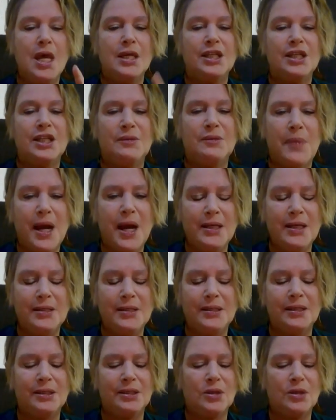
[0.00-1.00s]

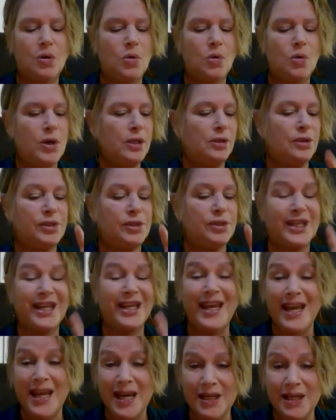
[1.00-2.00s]
spices, oils,
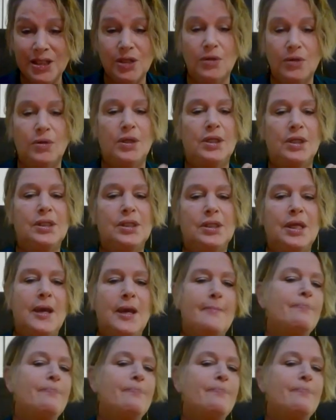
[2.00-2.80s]
canned goods,